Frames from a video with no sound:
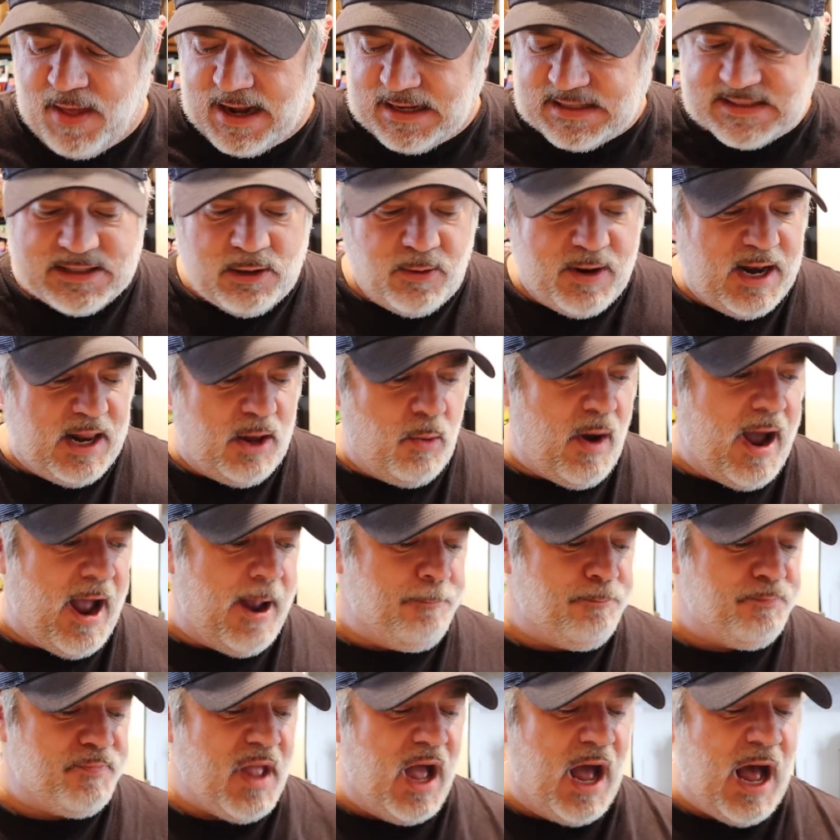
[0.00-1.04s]
thing. So anyway,
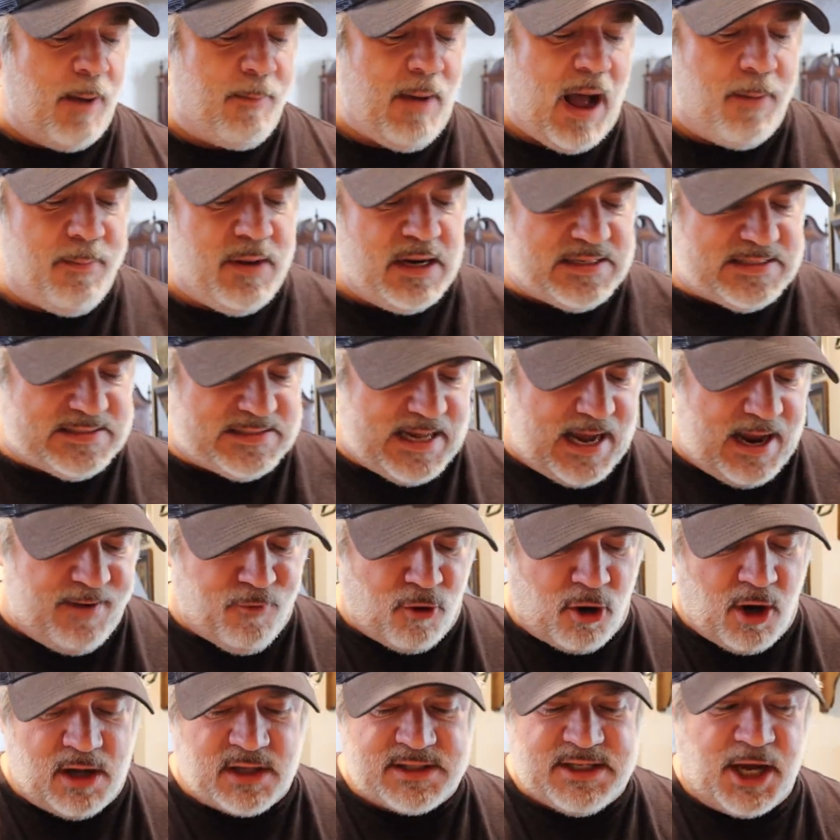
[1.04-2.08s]
um, I'm going to save
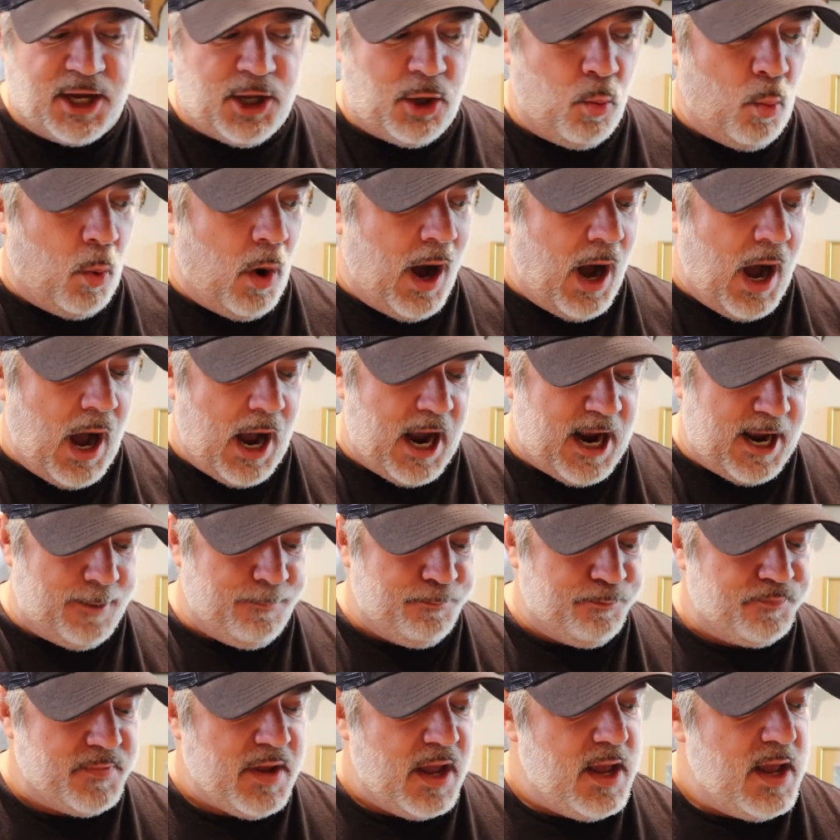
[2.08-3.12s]
her, and I'll tell you
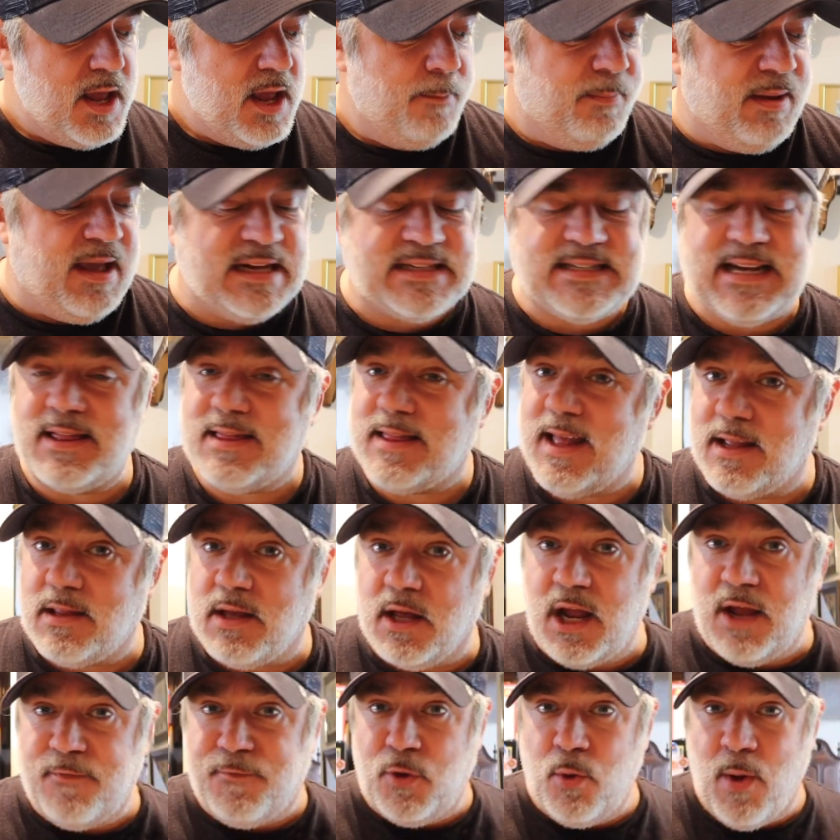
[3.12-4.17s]
why. Because I think
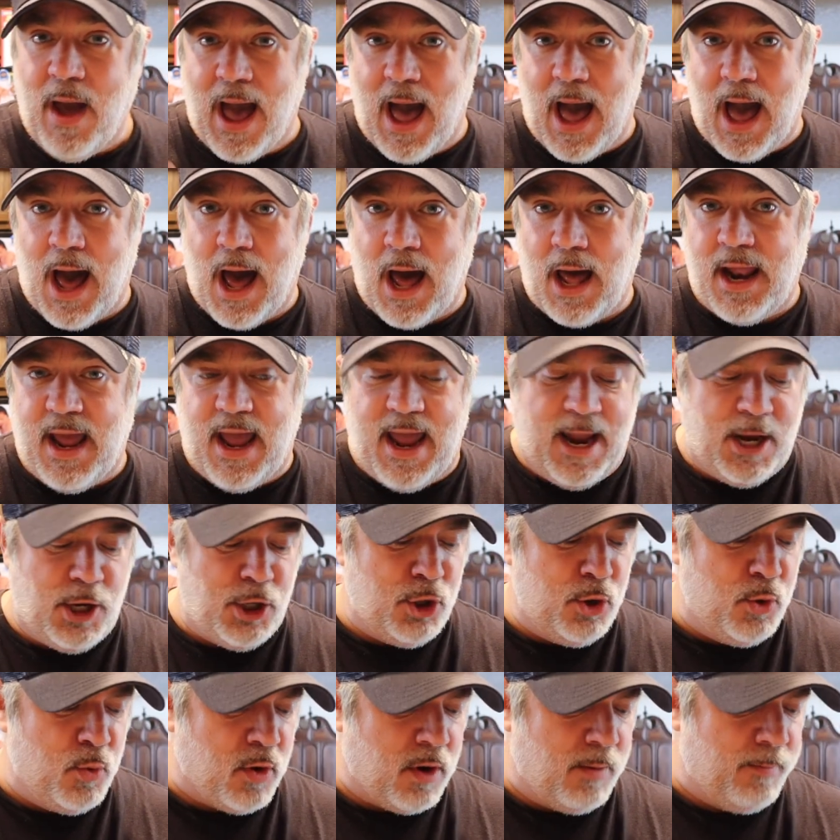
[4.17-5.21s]
that if you had a
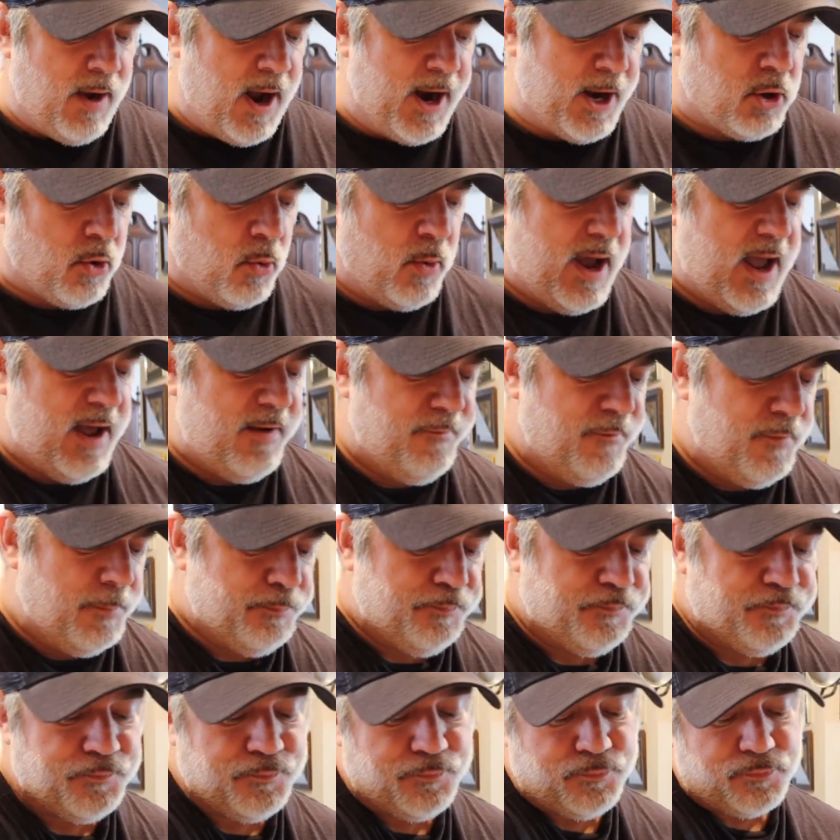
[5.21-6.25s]
newer microwave,
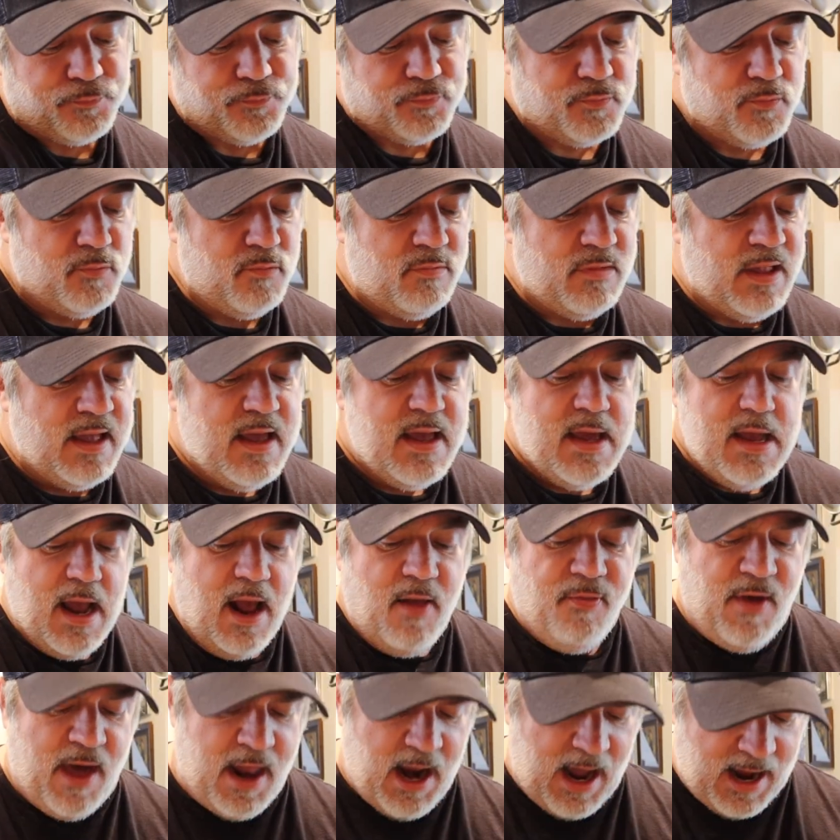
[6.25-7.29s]

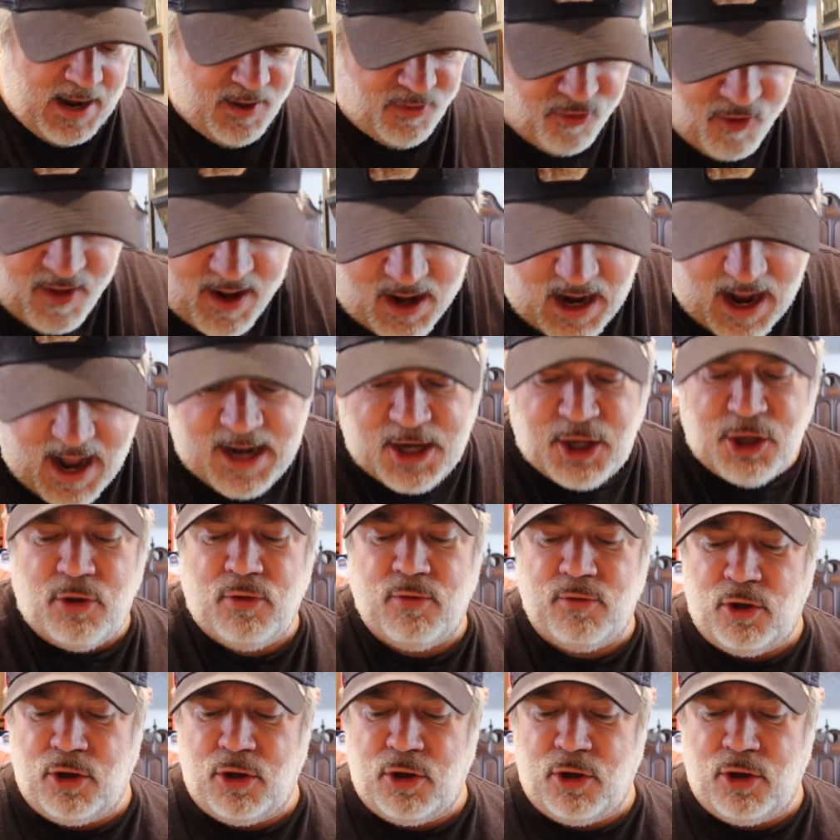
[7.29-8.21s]
then I think, and you